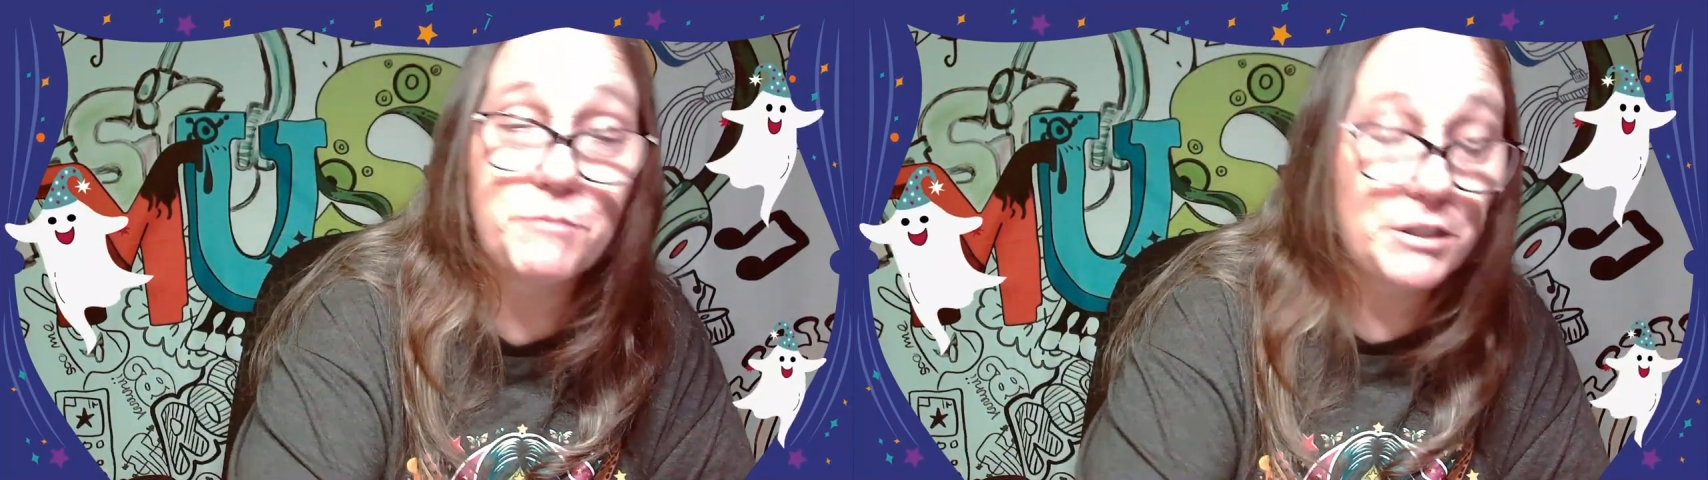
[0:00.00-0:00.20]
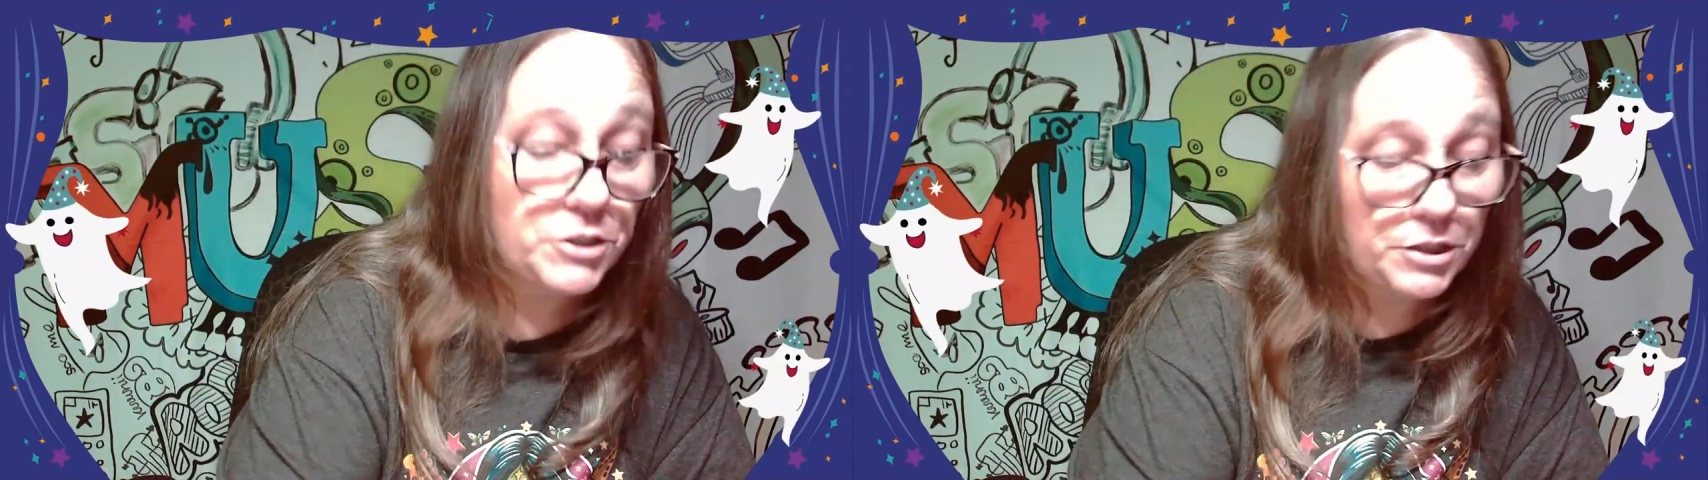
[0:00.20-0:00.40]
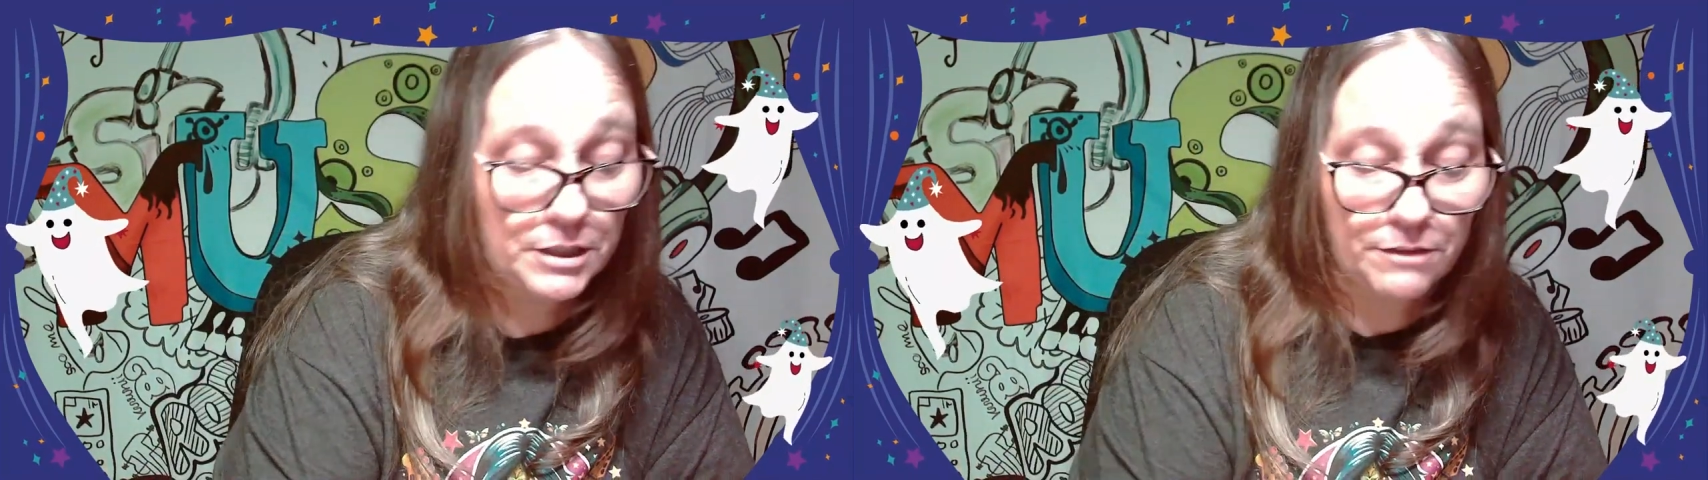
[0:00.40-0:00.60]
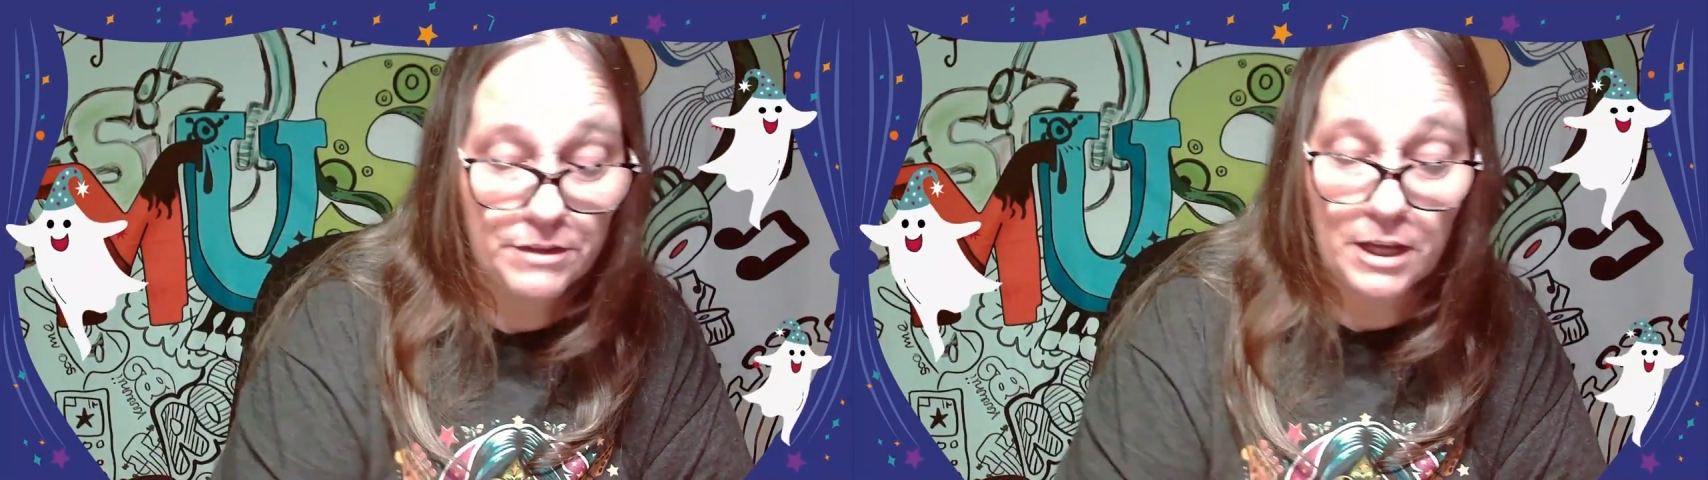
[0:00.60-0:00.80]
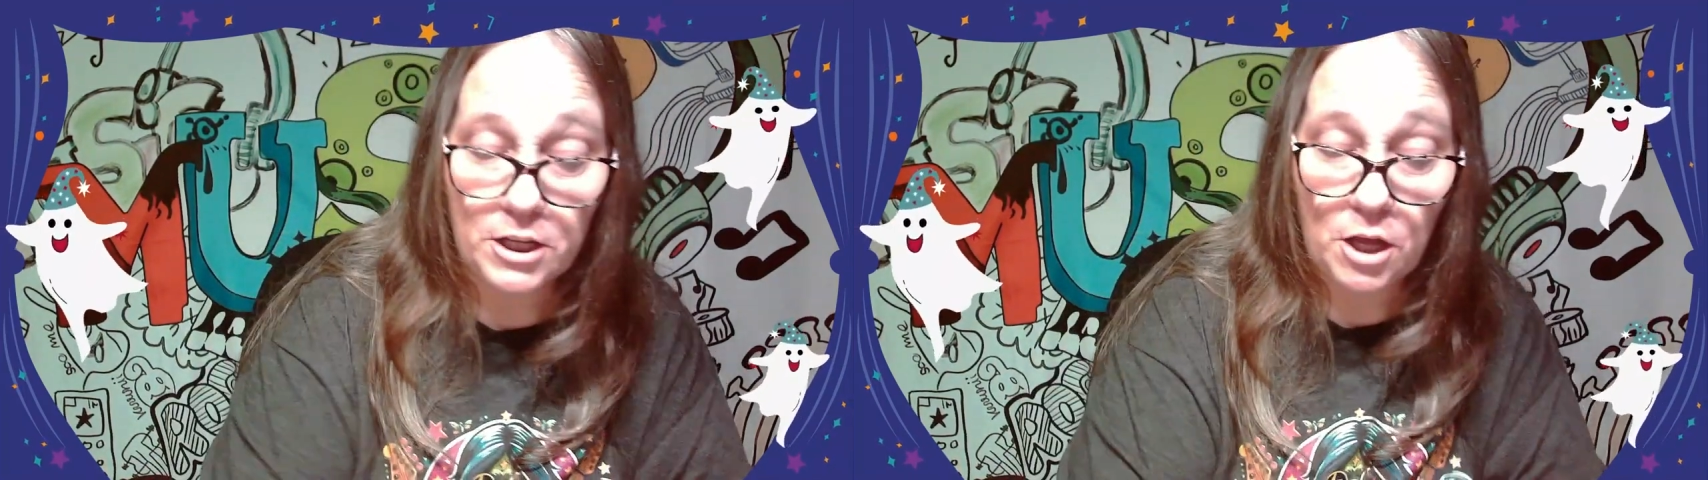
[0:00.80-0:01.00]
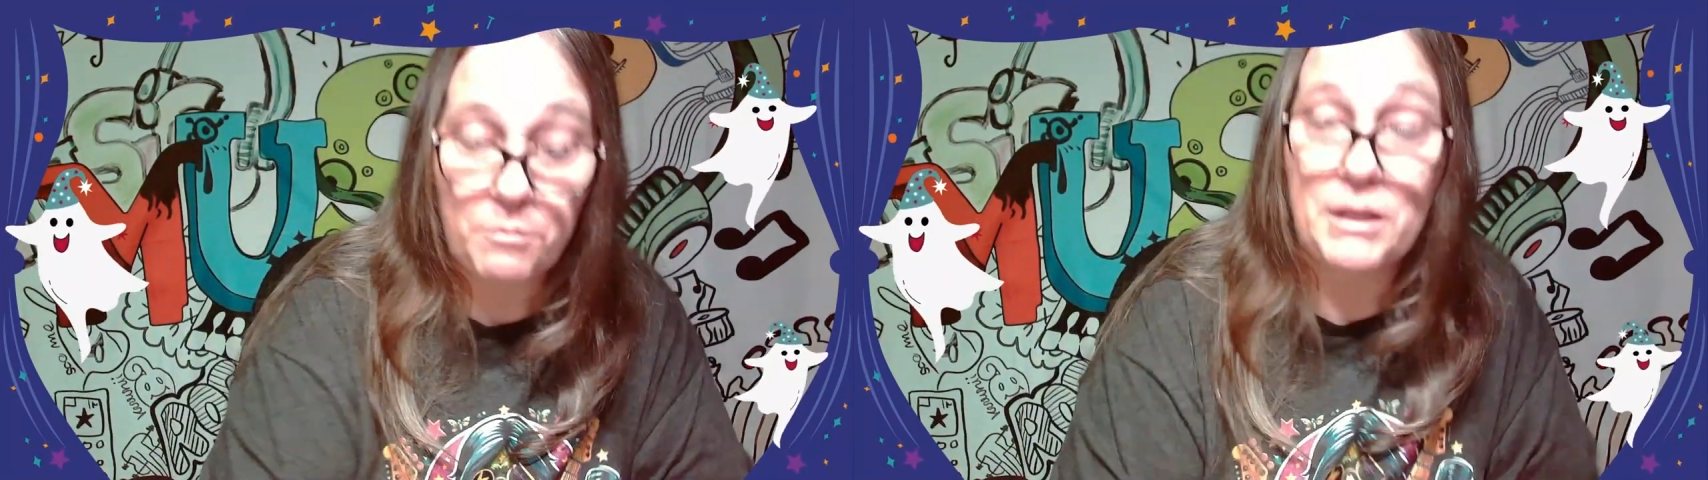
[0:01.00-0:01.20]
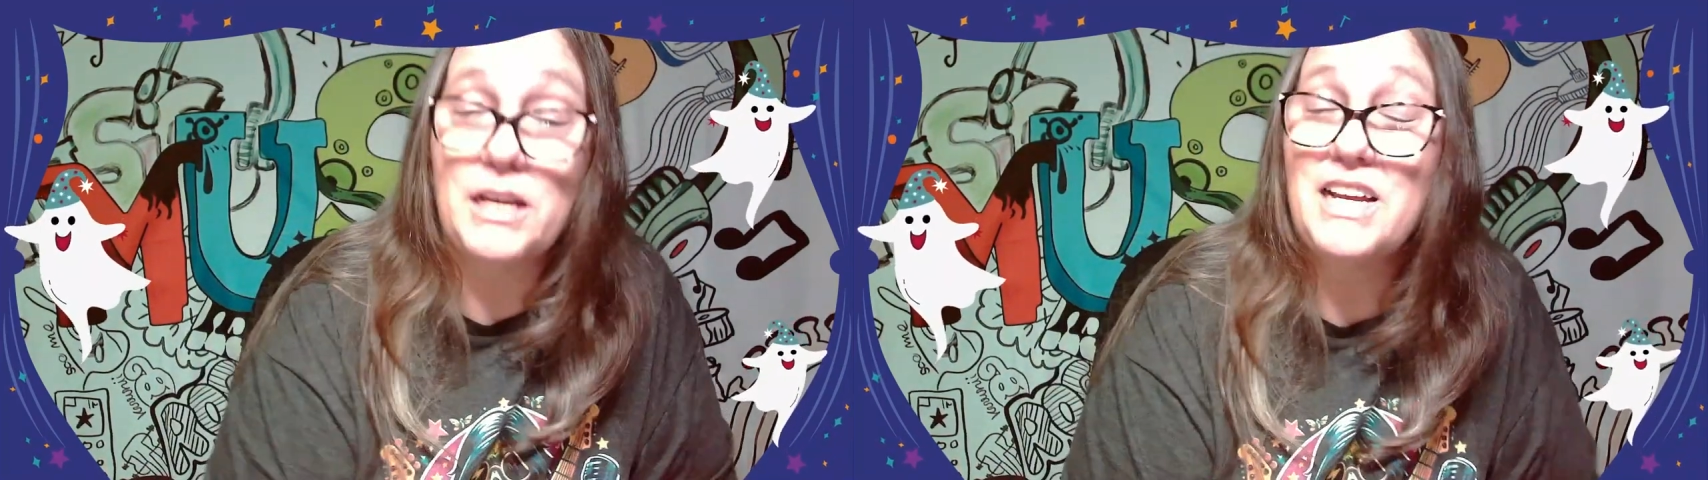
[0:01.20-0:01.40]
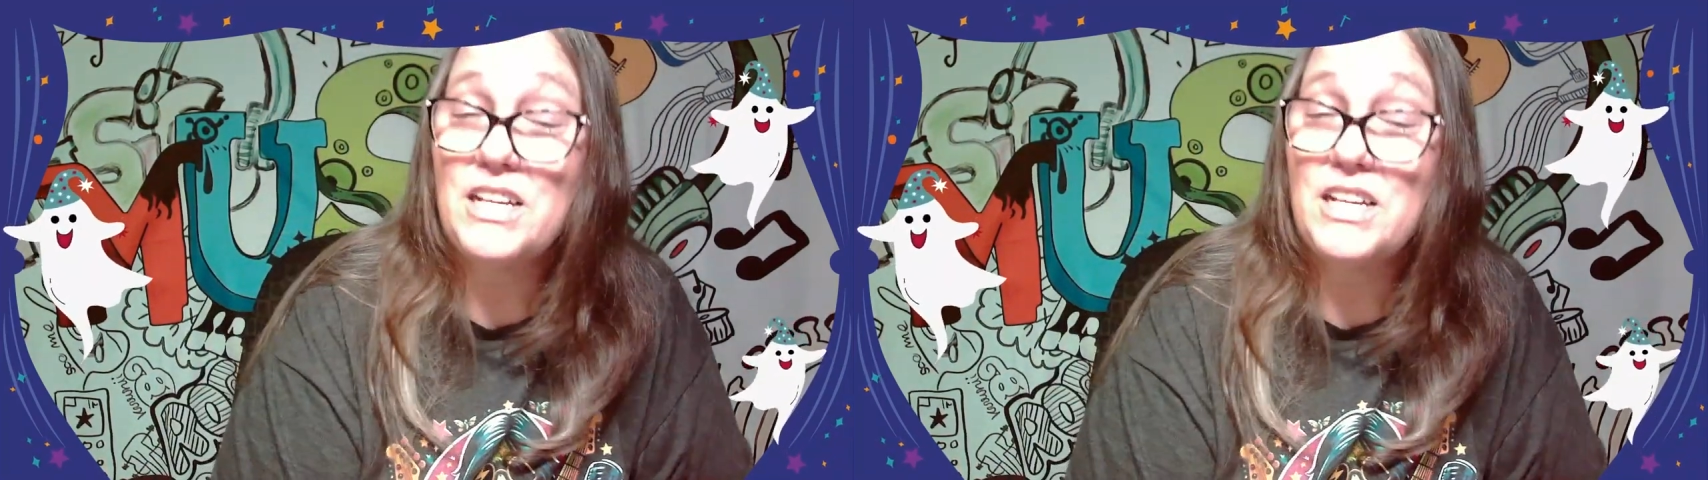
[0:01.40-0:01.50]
make sure you leave that comment,